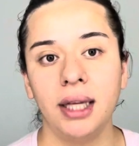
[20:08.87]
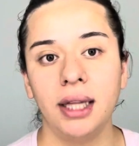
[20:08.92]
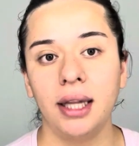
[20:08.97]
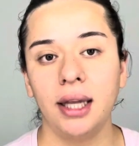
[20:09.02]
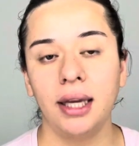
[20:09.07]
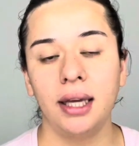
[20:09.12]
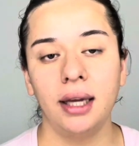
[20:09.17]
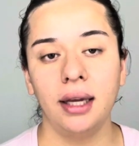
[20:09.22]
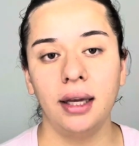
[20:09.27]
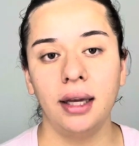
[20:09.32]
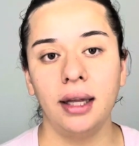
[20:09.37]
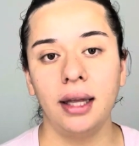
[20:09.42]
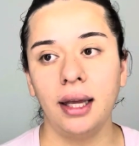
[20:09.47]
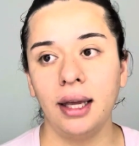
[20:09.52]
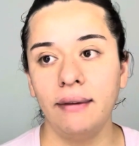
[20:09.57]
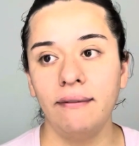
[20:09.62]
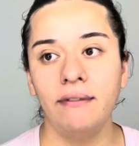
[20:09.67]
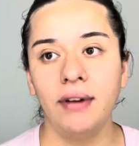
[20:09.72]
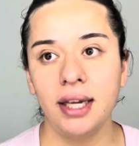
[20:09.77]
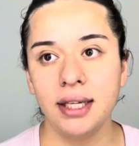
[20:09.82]
Like,
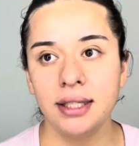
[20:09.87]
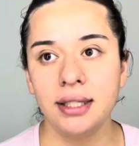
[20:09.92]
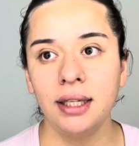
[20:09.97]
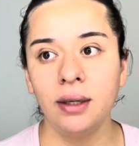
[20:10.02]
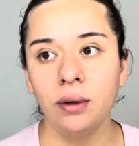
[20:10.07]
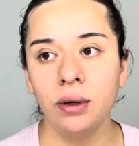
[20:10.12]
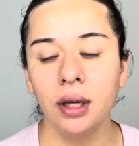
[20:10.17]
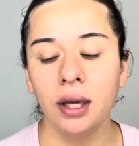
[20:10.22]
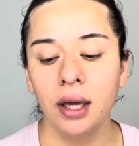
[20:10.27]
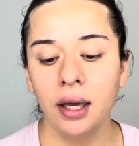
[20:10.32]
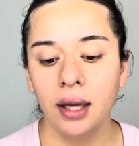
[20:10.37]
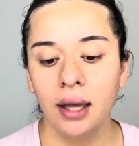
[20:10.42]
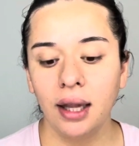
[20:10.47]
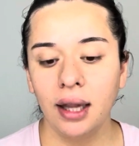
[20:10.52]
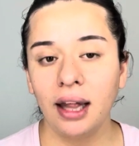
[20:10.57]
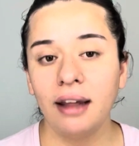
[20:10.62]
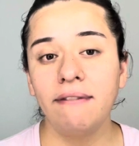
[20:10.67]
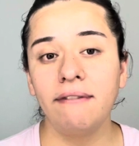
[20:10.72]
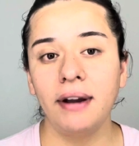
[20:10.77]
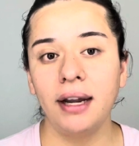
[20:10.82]
investing,
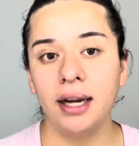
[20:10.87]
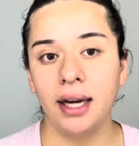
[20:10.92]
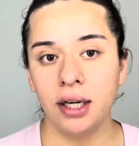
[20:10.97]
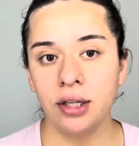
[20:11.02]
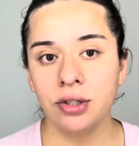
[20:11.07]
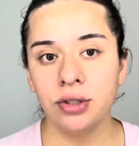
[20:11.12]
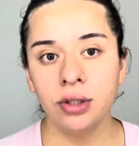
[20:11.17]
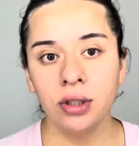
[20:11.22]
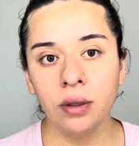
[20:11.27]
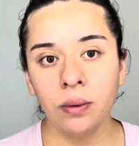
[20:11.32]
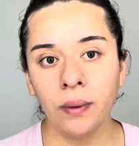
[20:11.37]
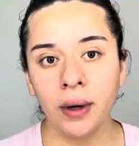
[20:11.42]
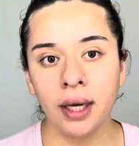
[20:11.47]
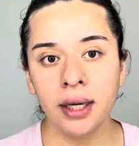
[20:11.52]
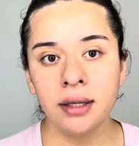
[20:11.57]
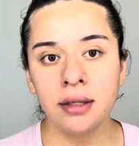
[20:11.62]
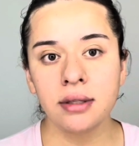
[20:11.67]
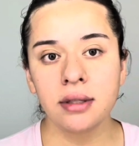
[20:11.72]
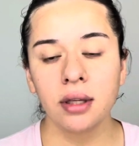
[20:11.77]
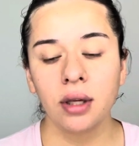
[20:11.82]
like, financially
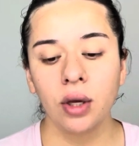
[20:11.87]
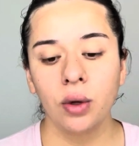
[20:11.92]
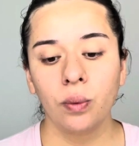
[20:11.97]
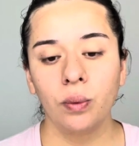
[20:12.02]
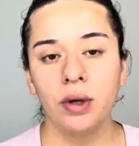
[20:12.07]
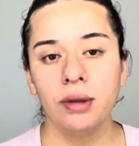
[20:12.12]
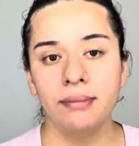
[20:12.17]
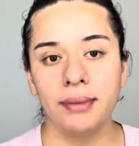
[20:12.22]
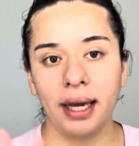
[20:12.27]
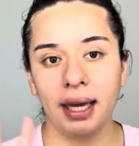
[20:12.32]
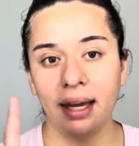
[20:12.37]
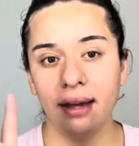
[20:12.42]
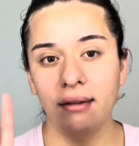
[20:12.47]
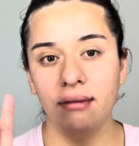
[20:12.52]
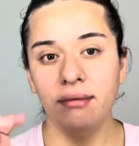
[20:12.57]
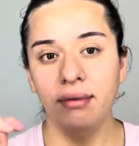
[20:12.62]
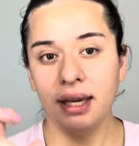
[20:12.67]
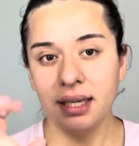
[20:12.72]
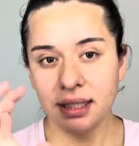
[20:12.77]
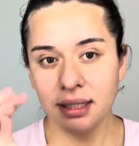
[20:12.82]
wise, with my
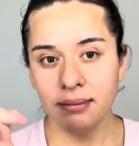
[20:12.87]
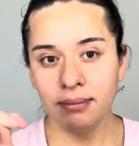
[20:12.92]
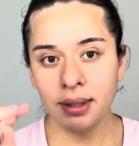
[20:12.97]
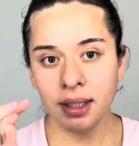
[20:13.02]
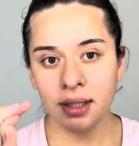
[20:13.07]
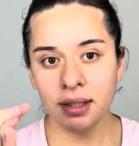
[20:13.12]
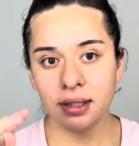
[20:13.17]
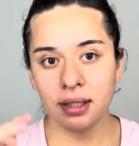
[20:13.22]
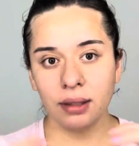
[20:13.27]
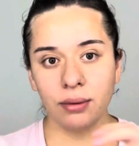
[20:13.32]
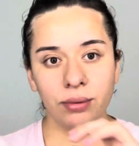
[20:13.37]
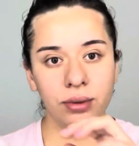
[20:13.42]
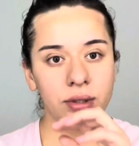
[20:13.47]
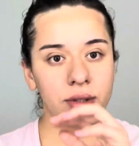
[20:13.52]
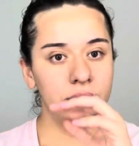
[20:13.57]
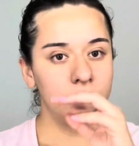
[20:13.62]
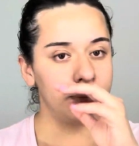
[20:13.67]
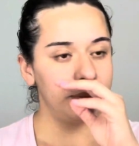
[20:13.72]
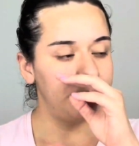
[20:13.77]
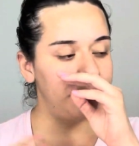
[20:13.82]
investments, it
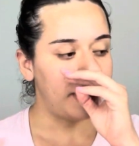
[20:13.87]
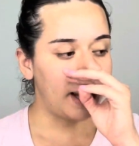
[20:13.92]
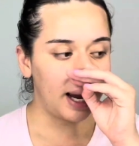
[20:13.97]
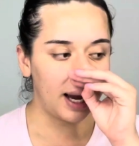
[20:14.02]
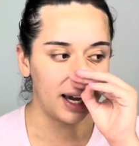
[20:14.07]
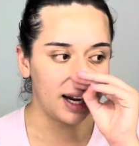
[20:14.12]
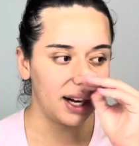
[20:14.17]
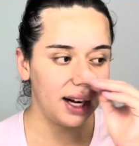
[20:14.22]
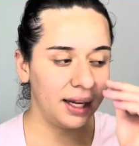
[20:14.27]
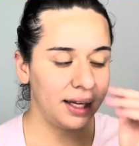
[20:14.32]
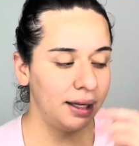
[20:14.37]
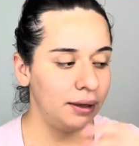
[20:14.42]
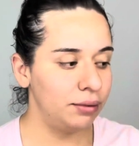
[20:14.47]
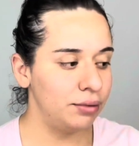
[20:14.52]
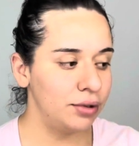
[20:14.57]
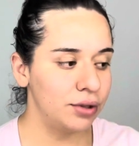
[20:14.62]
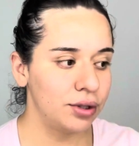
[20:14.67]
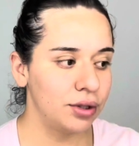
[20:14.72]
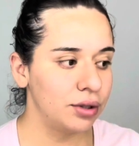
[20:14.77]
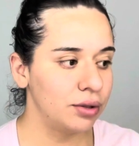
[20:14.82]
was bad. Like, it
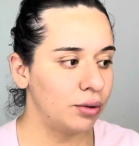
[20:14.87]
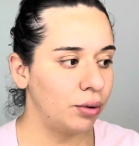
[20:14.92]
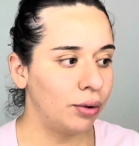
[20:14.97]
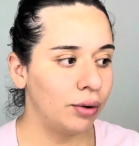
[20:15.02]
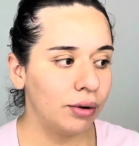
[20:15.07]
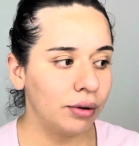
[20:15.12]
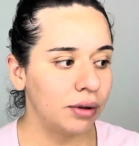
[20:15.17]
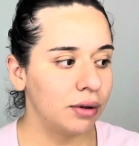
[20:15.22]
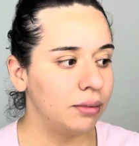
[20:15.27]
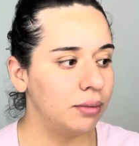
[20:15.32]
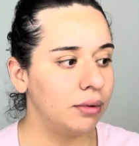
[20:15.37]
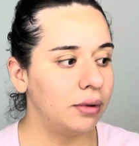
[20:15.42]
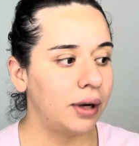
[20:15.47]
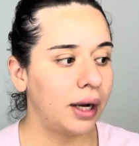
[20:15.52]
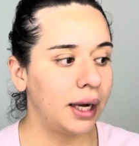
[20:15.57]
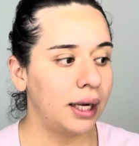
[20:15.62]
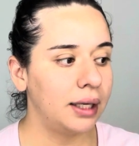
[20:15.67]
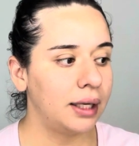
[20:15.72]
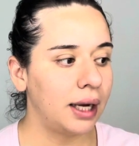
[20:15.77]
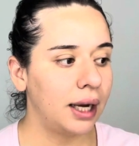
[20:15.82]
was just horrible.
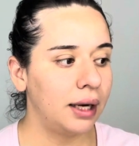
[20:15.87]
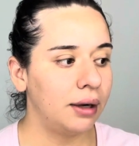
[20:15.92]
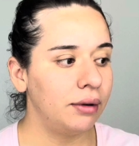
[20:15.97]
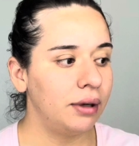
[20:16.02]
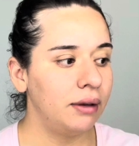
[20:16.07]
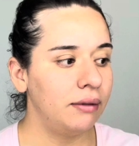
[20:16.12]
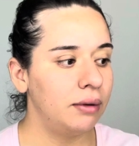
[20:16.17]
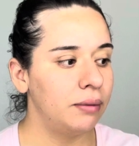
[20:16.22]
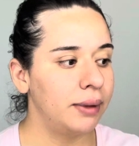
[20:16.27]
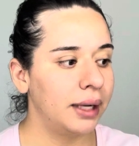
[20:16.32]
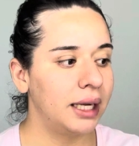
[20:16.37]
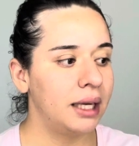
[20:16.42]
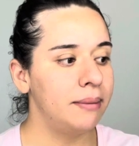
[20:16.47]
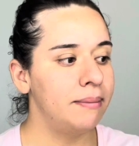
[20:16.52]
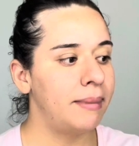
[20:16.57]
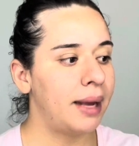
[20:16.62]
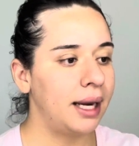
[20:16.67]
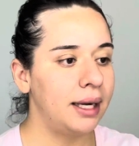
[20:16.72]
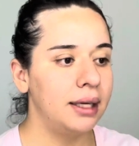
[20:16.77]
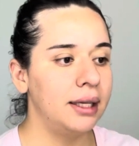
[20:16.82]
I don't even
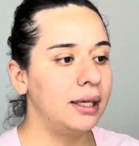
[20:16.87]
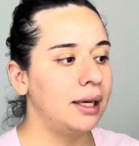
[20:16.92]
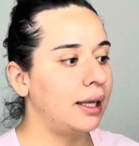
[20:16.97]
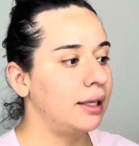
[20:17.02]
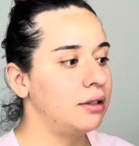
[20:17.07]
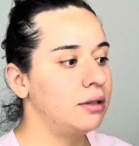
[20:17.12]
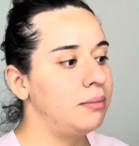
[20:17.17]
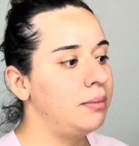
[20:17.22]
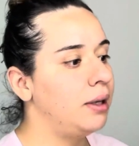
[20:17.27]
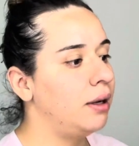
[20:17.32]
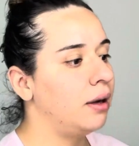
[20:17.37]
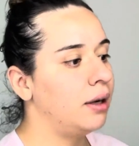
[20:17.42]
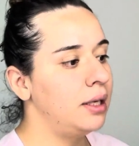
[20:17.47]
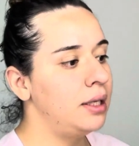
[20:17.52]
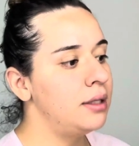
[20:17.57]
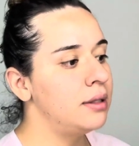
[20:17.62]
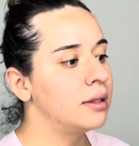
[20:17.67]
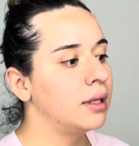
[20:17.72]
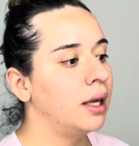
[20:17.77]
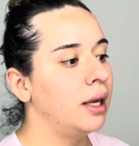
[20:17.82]
recommend it, like, to be
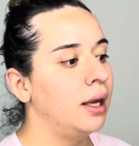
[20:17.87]
honest.